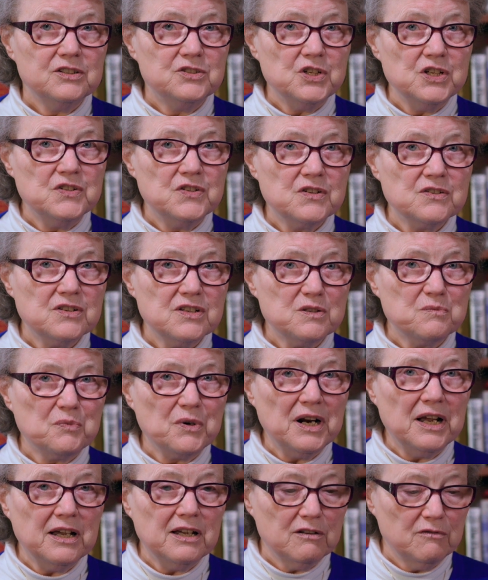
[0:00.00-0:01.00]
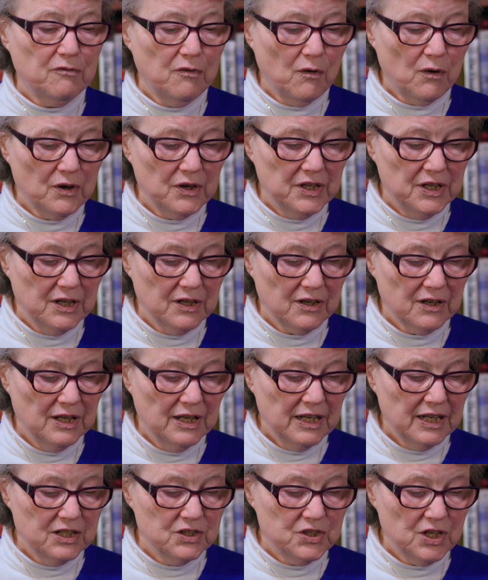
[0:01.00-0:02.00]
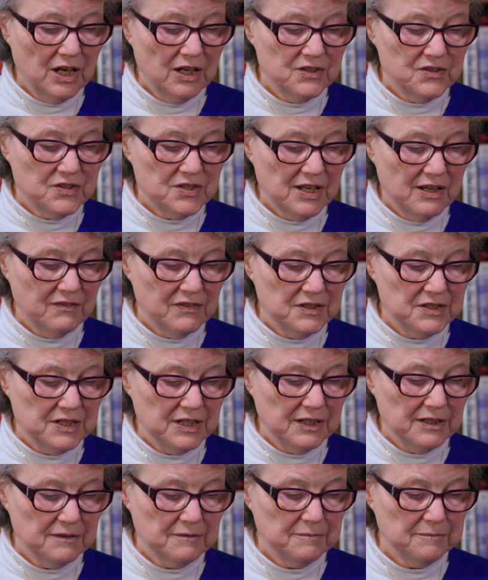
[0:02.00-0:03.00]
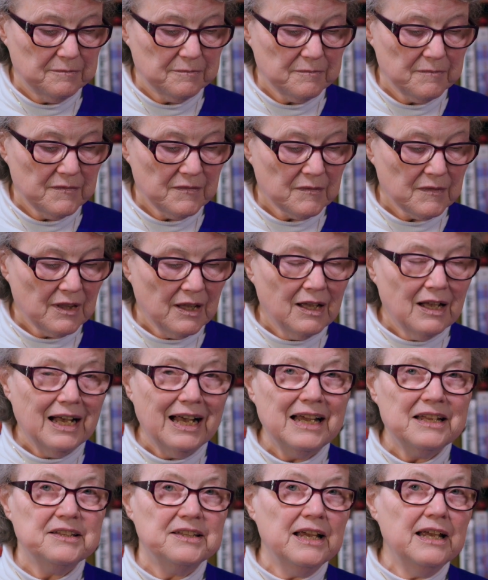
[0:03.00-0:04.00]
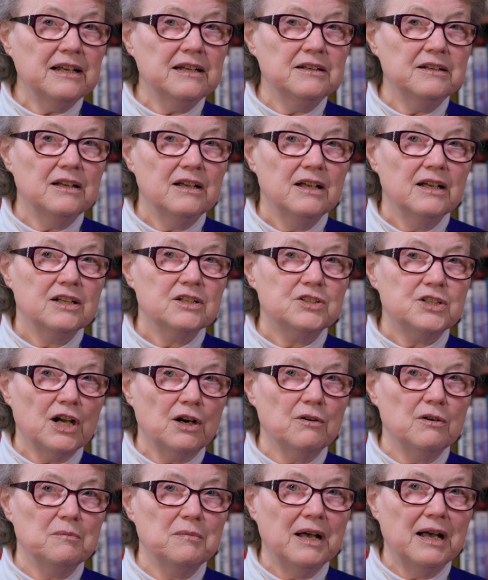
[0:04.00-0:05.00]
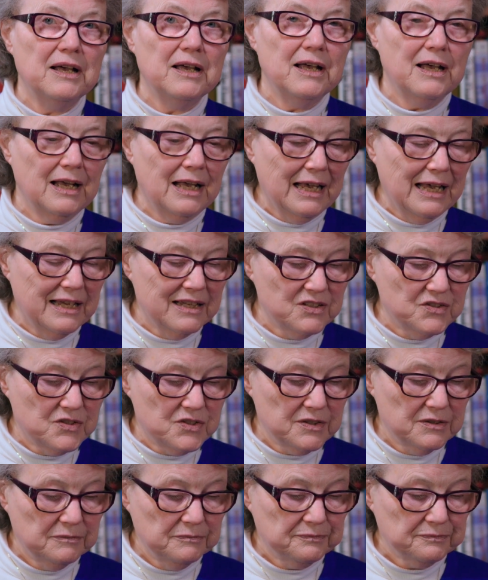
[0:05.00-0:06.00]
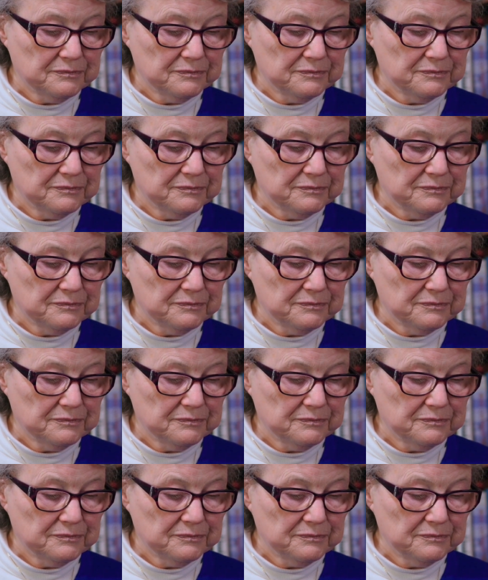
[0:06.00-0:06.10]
Jesus is praying for here in John 17. And then Jeremiah adds,